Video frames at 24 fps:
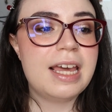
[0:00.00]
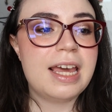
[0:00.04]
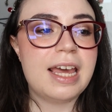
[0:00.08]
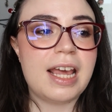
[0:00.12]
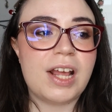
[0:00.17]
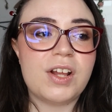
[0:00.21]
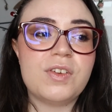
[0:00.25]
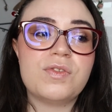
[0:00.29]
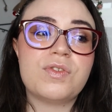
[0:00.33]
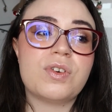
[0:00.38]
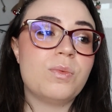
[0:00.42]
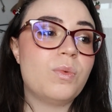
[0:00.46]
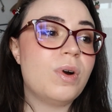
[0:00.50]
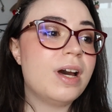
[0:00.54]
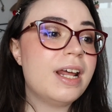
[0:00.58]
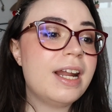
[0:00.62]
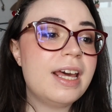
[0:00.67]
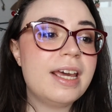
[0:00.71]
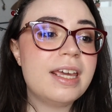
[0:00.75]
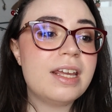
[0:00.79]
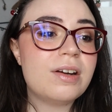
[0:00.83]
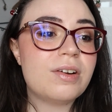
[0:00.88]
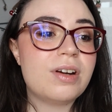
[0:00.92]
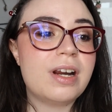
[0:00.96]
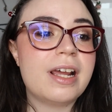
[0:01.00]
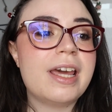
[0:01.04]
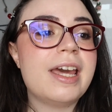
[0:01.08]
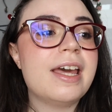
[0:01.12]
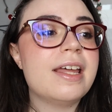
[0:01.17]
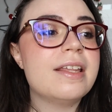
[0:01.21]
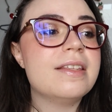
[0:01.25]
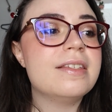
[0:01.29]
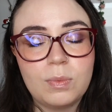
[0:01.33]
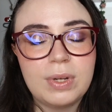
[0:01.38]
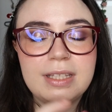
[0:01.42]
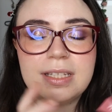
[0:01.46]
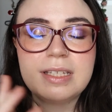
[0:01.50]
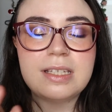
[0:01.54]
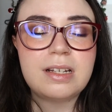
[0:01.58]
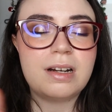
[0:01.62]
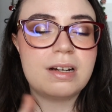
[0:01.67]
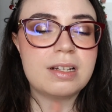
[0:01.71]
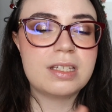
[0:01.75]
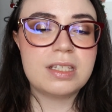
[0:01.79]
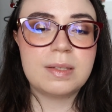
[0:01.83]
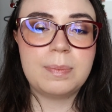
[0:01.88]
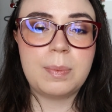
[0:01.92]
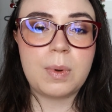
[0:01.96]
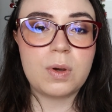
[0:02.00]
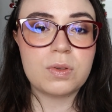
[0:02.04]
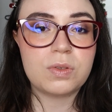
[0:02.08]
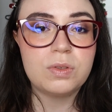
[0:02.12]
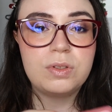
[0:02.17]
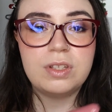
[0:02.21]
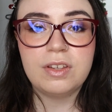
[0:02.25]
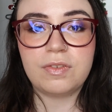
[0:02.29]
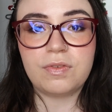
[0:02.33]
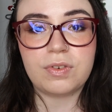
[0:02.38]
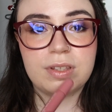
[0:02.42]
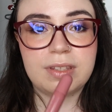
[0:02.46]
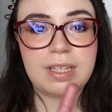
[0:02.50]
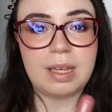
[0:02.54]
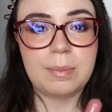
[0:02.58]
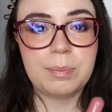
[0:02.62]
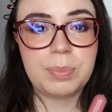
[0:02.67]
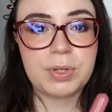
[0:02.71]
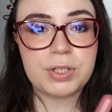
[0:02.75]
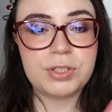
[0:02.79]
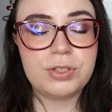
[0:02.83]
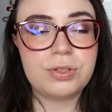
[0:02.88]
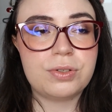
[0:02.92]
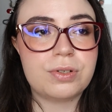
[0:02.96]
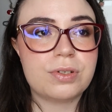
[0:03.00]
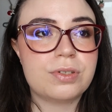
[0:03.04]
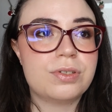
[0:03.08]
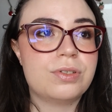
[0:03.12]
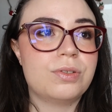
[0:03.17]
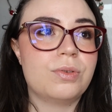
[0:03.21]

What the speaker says: and from what I read, when these are exposed to different temperatures,